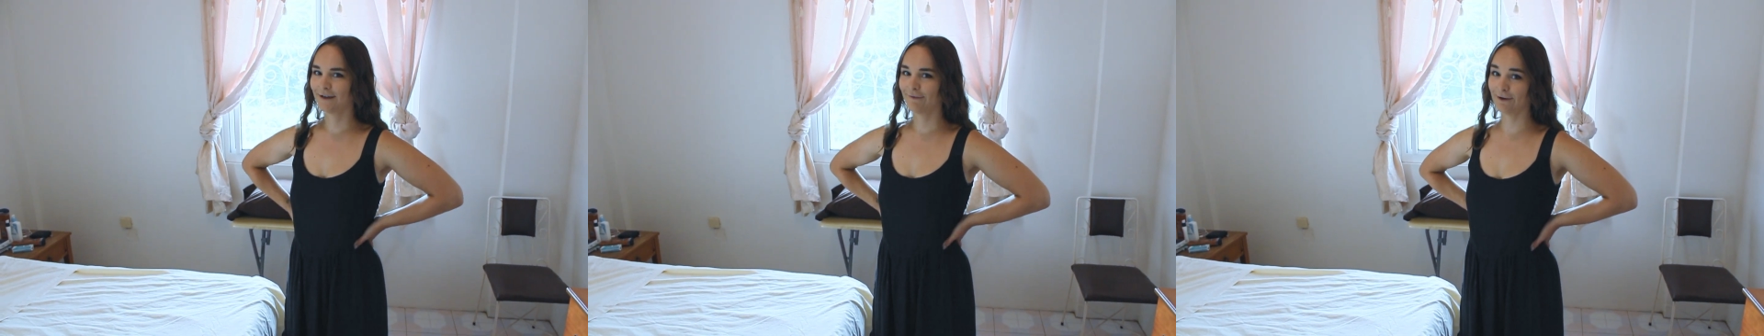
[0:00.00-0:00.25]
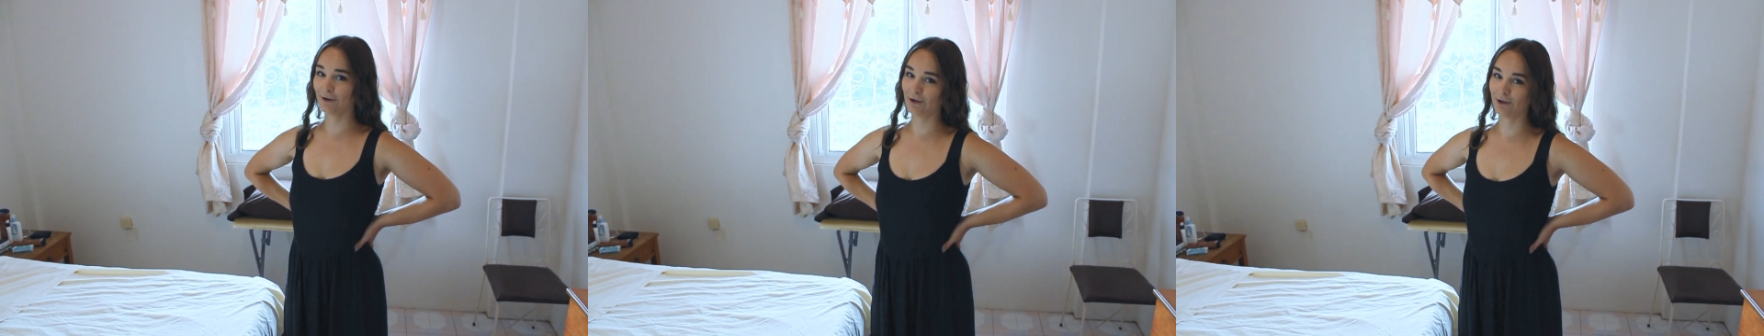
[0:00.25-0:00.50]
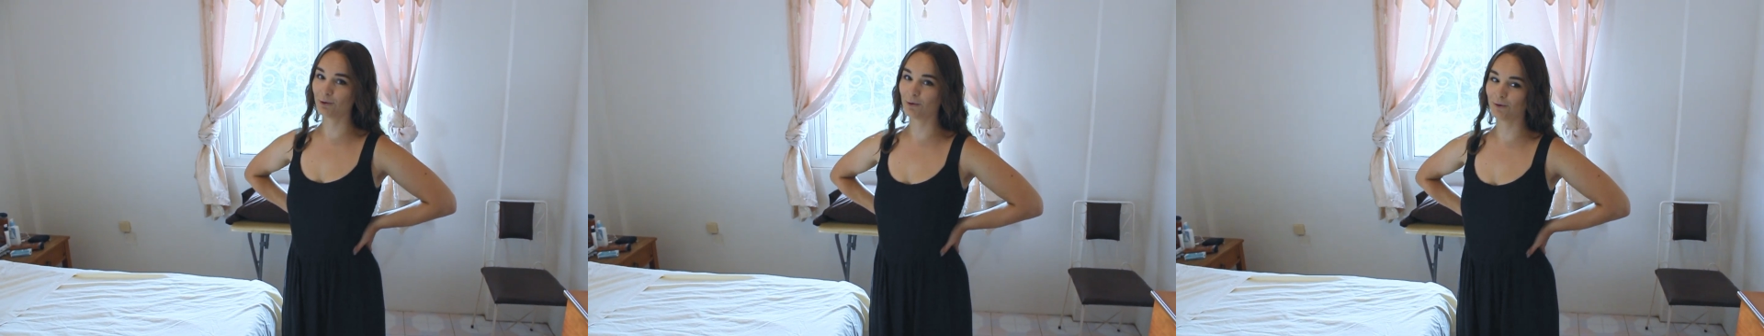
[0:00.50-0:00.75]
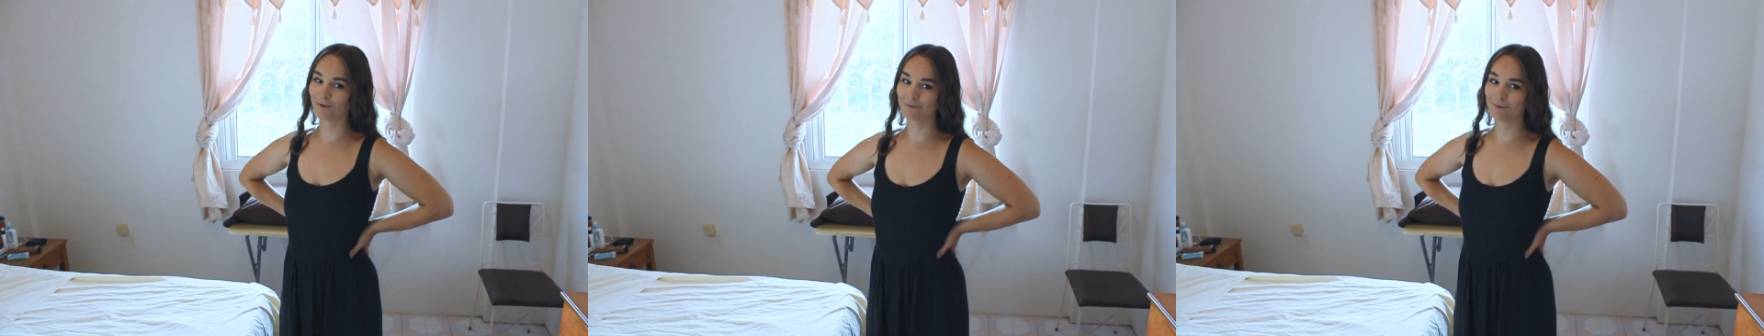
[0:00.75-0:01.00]
very
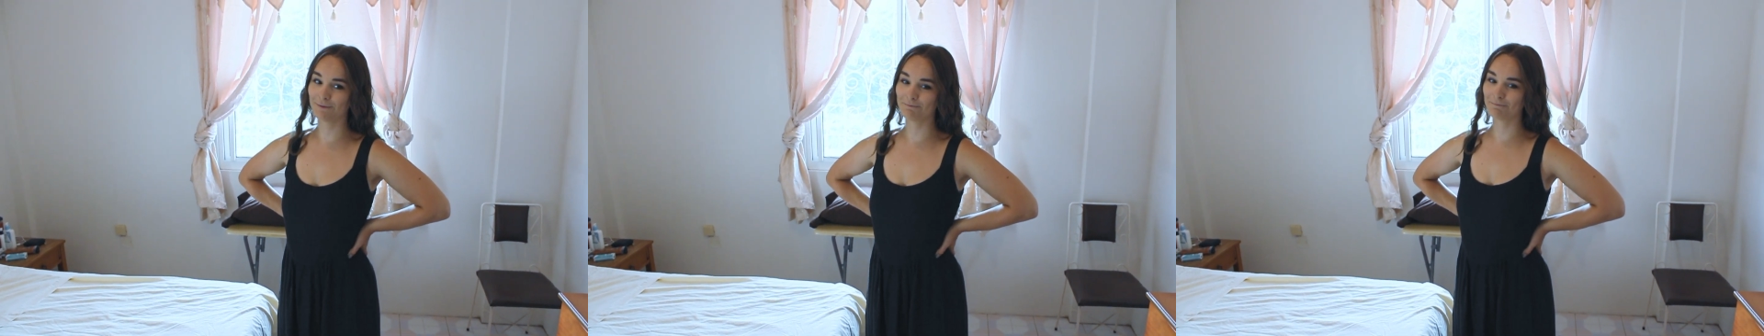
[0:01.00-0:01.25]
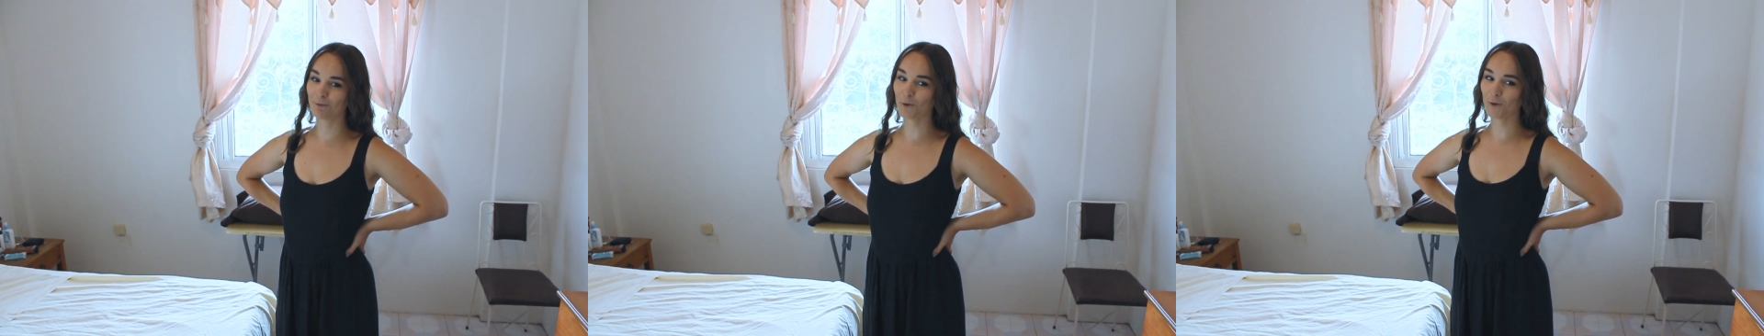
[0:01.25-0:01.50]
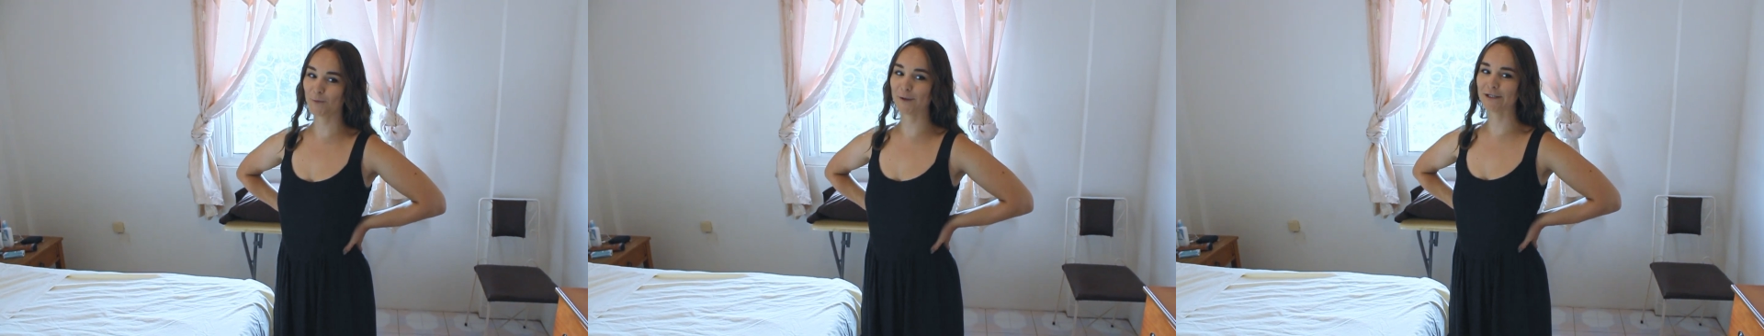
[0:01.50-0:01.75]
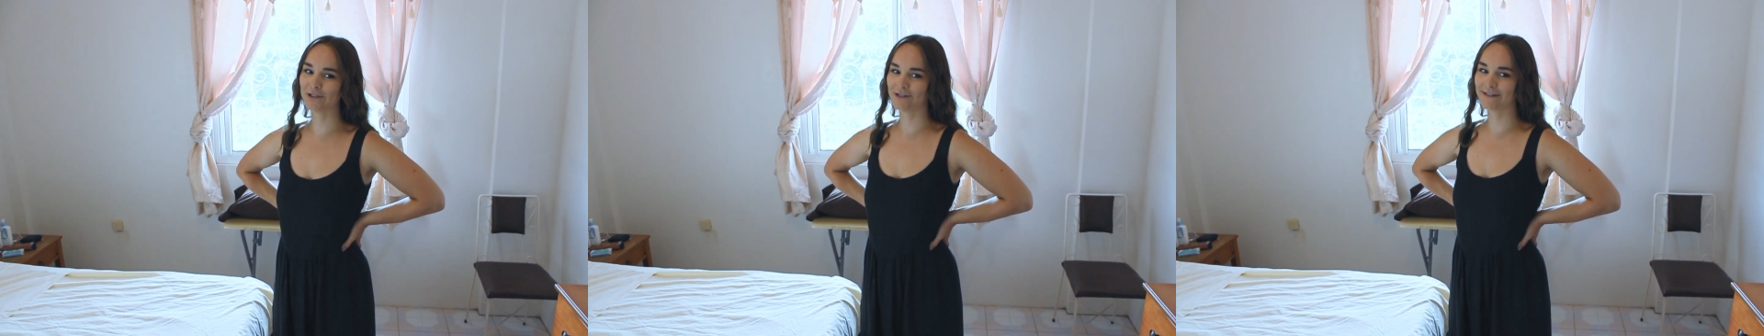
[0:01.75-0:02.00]
cold, but poor
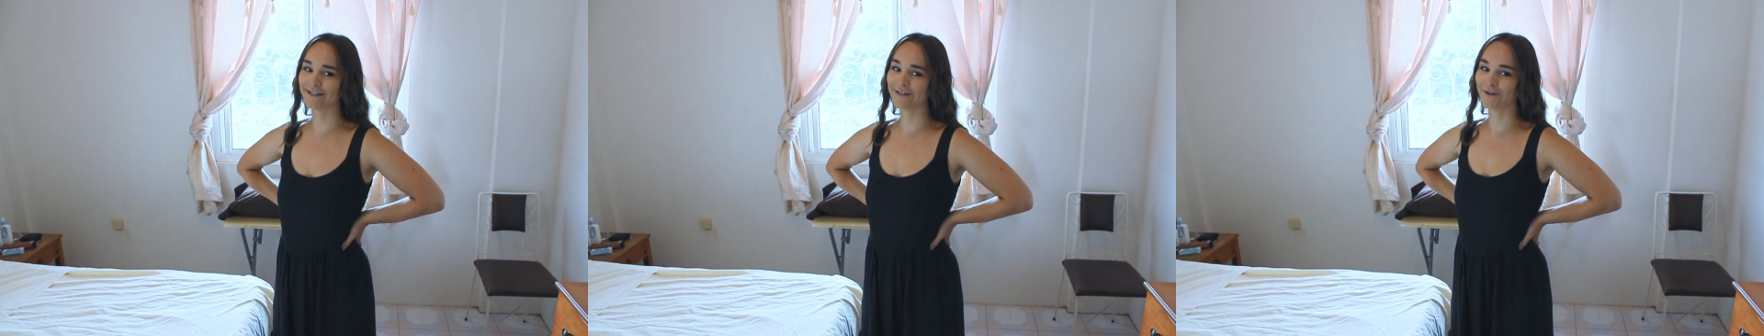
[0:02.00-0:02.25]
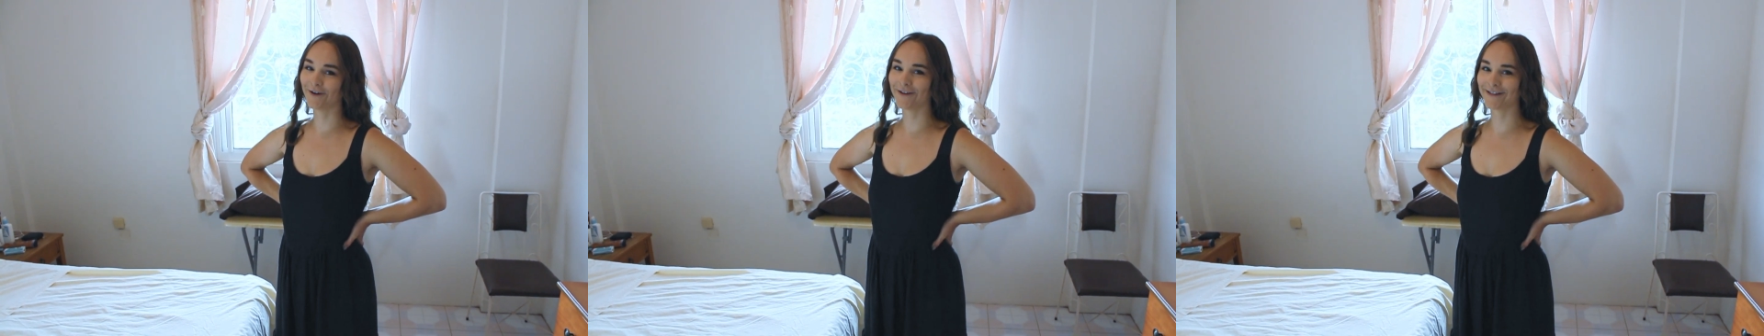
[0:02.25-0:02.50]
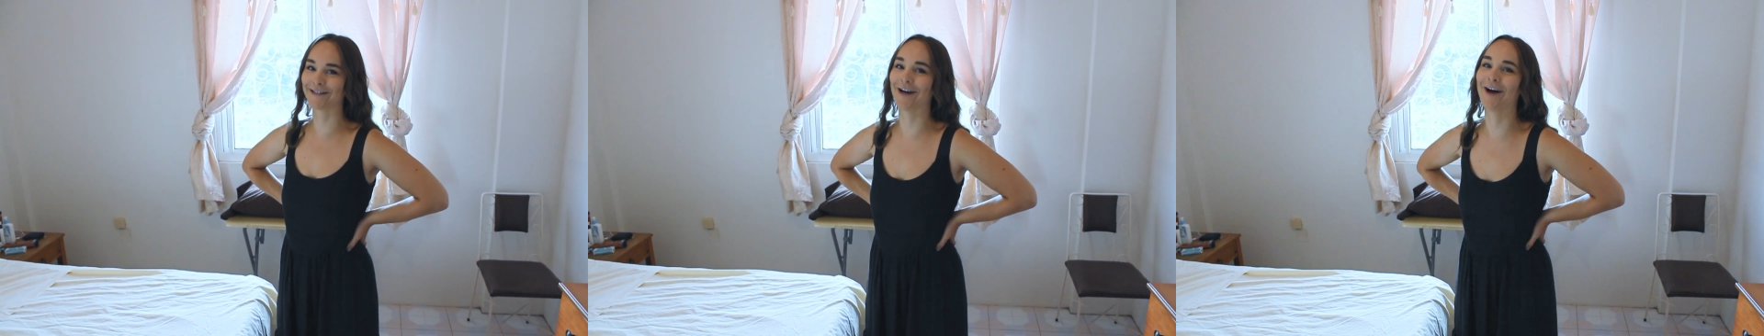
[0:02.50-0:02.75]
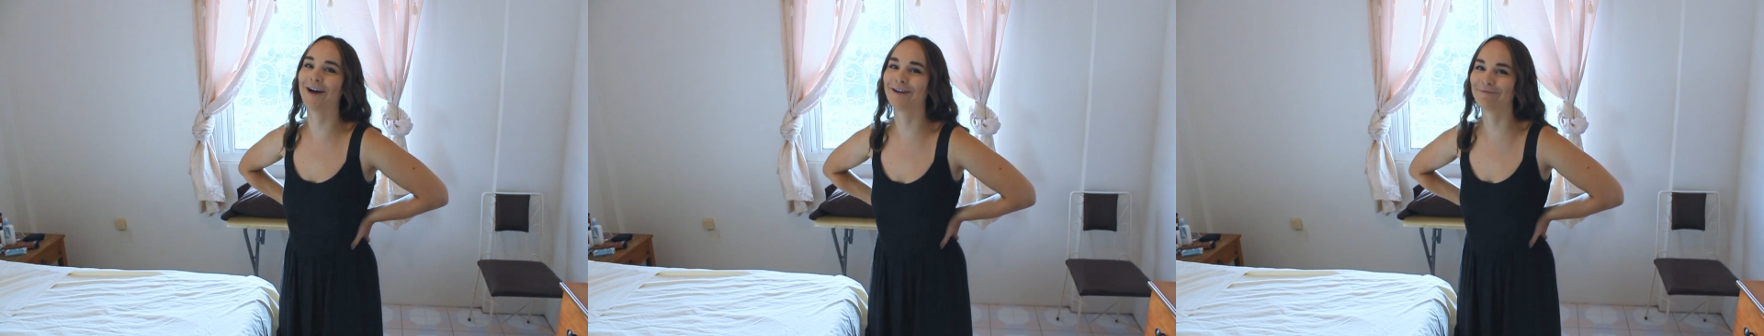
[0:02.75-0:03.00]
Mitch is here all the
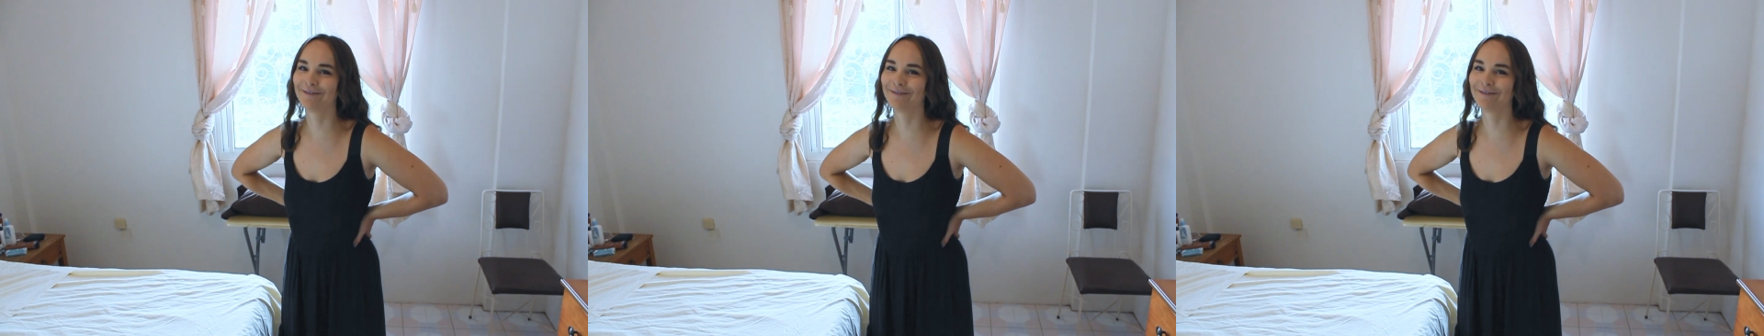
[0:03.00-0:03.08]
time.